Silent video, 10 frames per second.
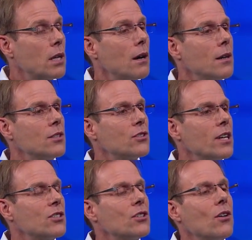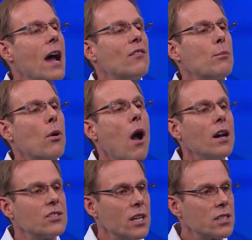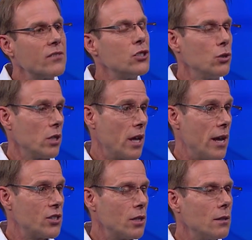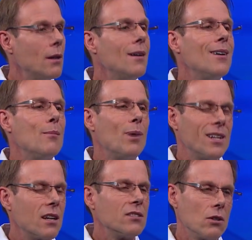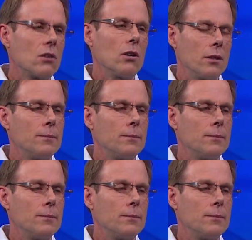because they still have a process of adjudication, but it doesn't look good.